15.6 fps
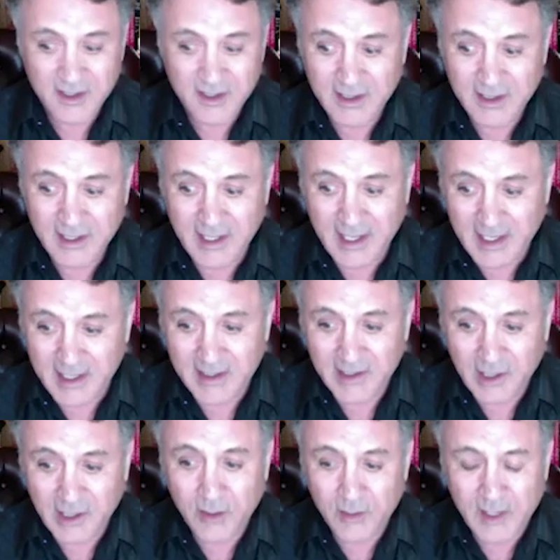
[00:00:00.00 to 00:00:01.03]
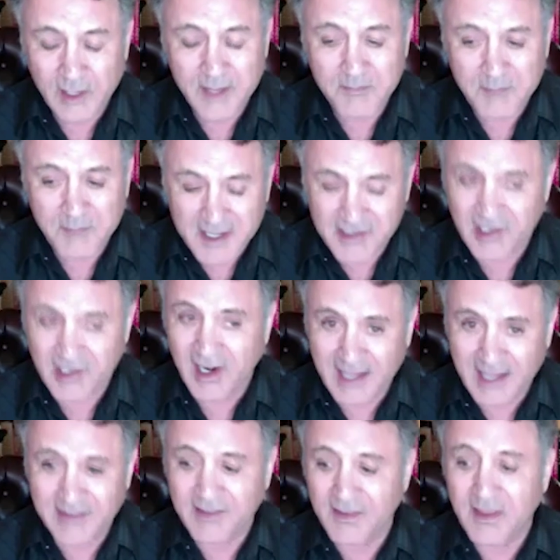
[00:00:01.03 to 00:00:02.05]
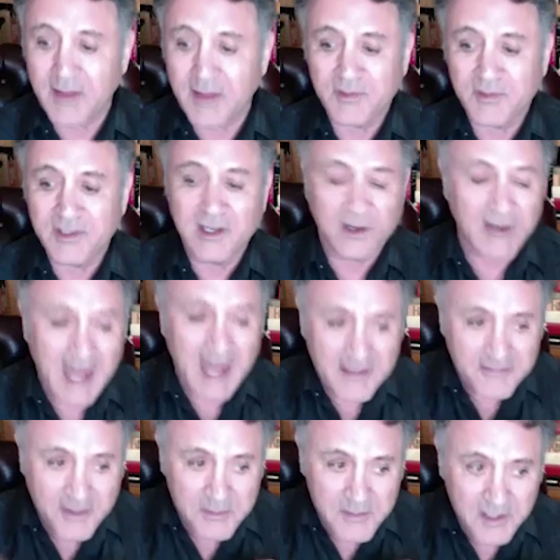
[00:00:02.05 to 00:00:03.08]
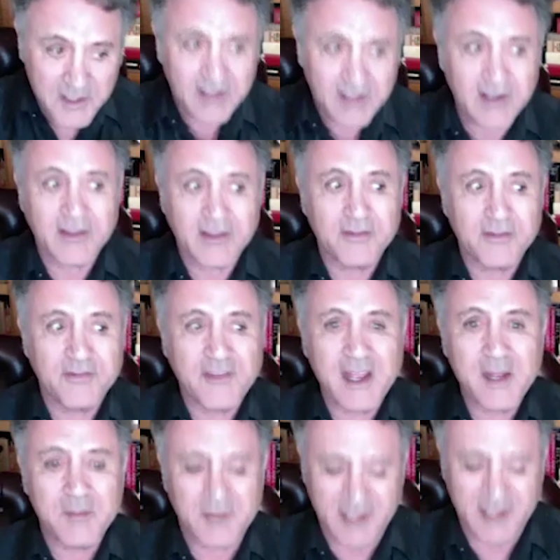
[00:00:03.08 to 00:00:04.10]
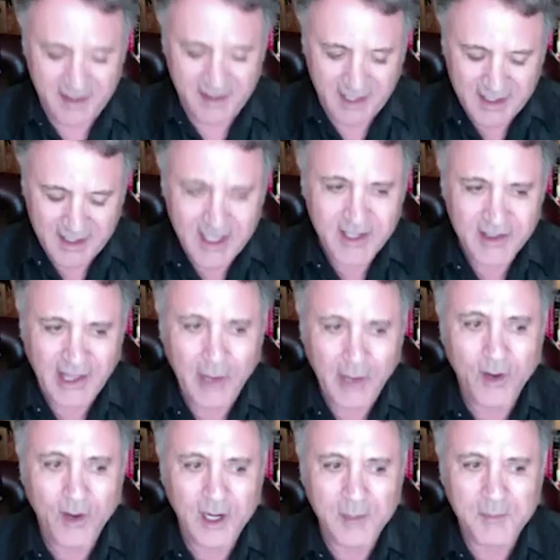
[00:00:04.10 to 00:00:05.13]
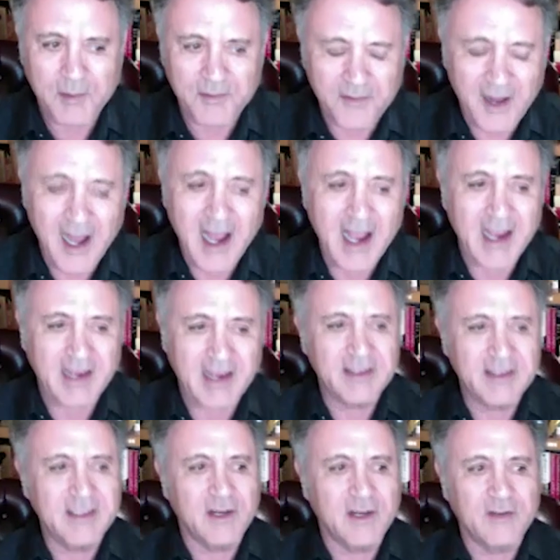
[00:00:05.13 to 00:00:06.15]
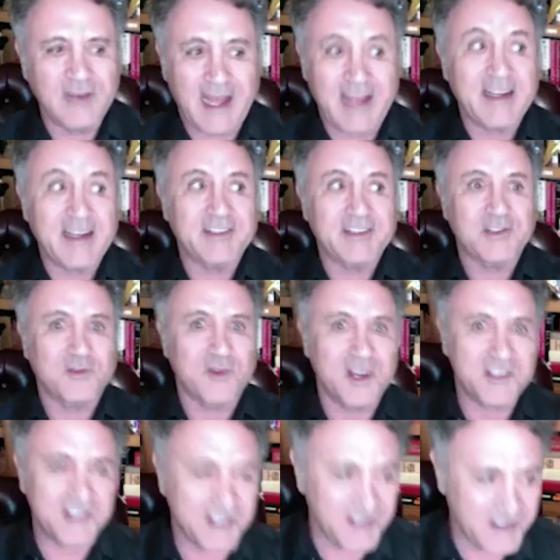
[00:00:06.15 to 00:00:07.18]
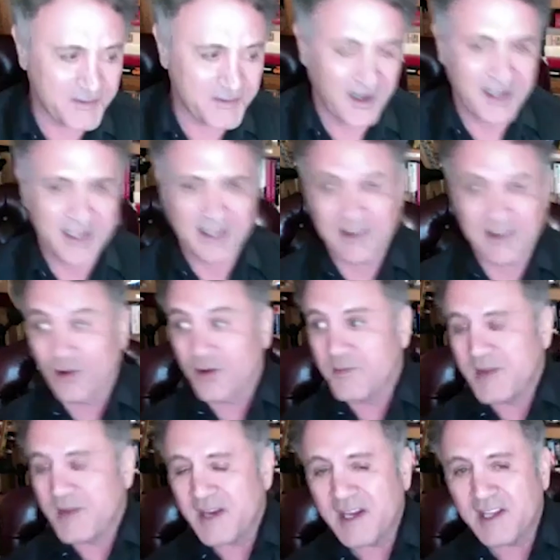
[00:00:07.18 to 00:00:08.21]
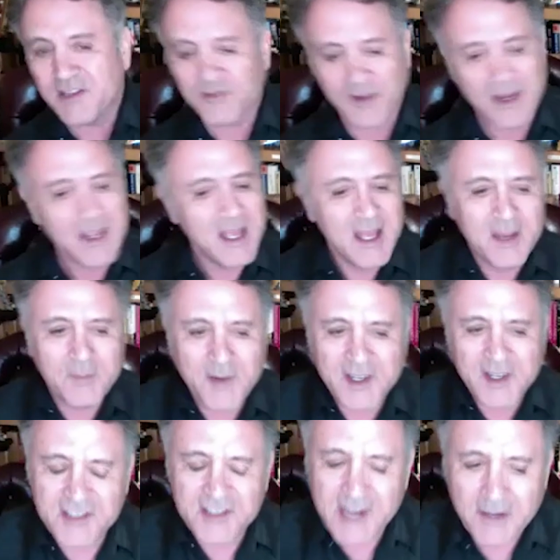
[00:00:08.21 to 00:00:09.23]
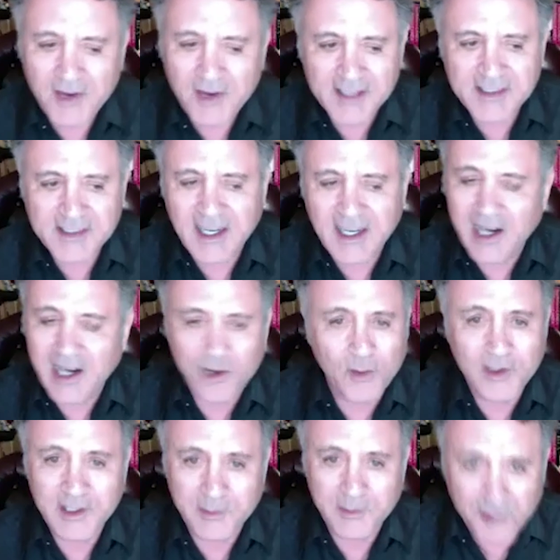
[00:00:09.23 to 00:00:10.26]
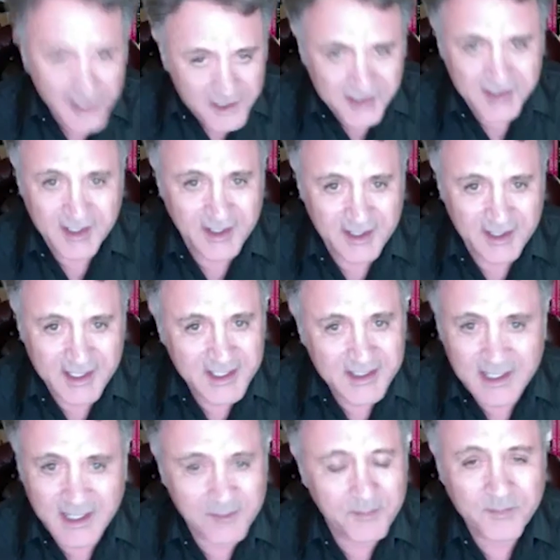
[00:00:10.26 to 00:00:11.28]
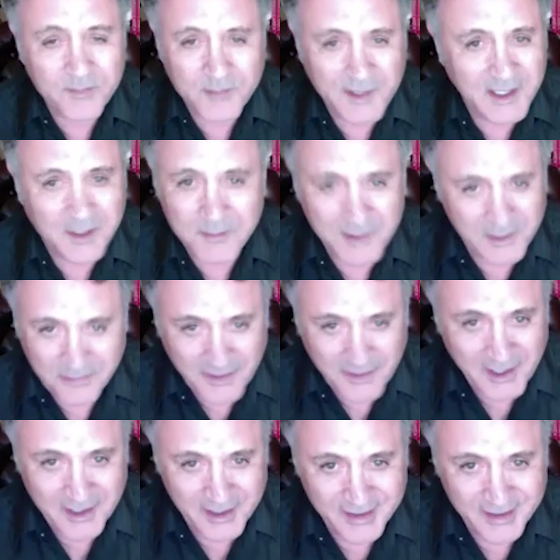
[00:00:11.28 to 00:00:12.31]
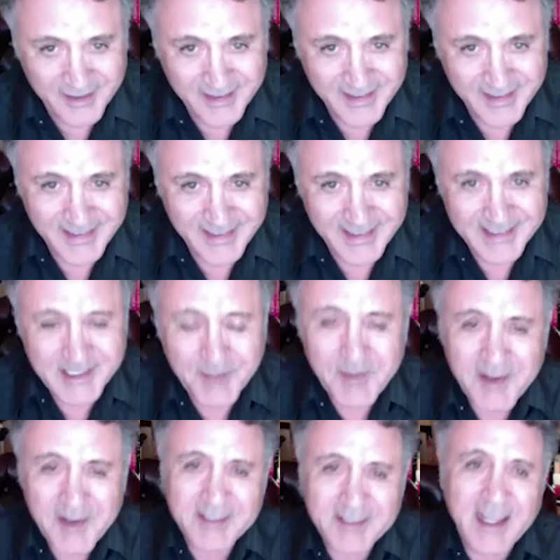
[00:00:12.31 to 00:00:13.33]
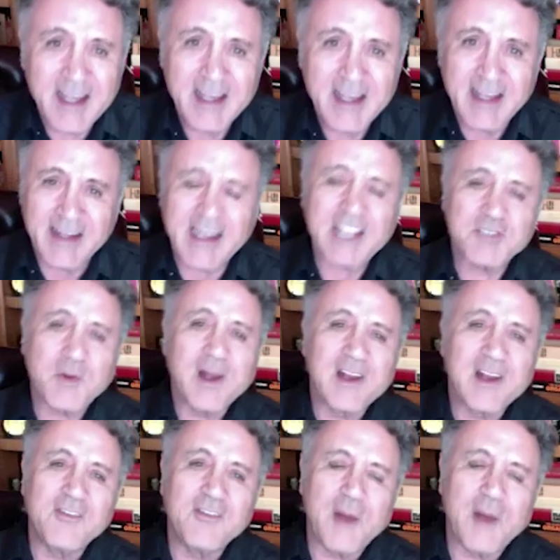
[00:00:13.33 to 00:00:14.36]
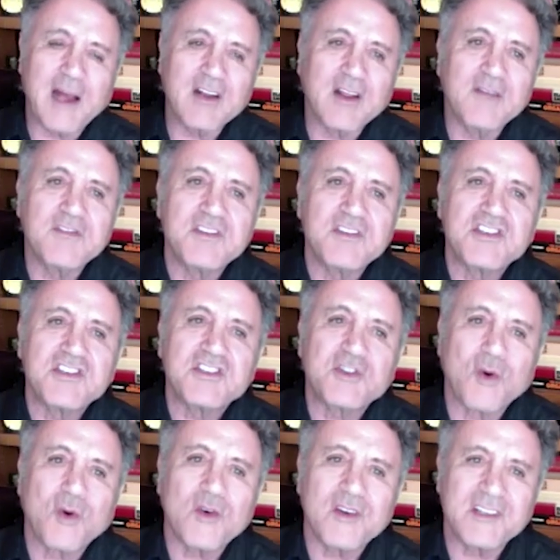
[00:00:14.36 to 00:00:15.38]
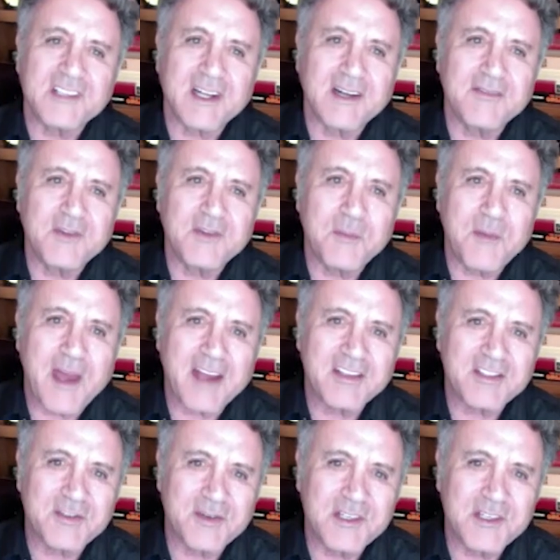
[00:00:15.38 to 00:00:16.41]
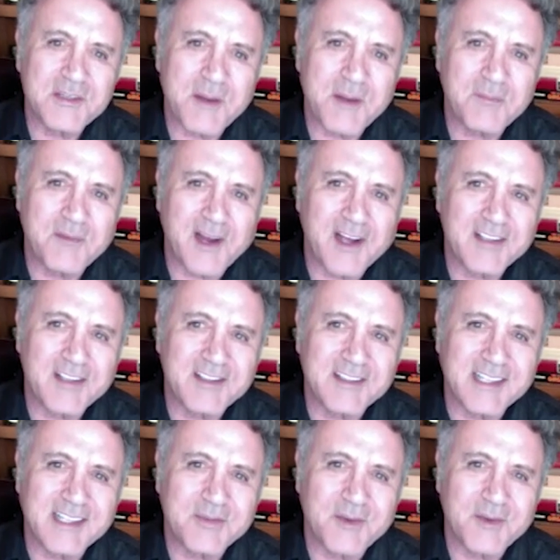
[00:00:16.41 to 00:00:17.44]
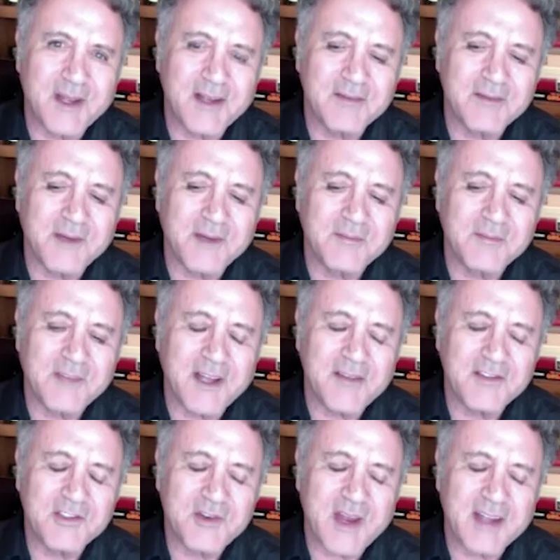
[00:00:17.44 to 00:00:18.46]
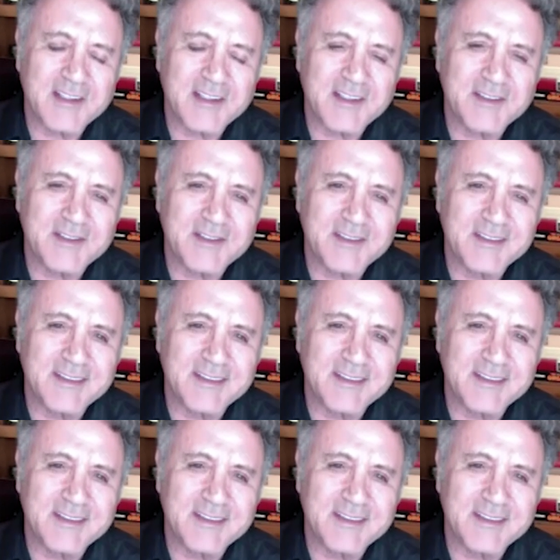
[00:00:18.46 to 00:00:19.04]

And you know, it means a lot to them. You know, La Familia, their family, and they they want to provide. You know, now you got the Russians fighting, the Armenians fight, but it's never like the guy going to Princeton. He's not becoming the fighter. It's gonna be the and that's why I love about. I love the stories. I love the backstories about boxing. That's why I'm kind of attracted to it.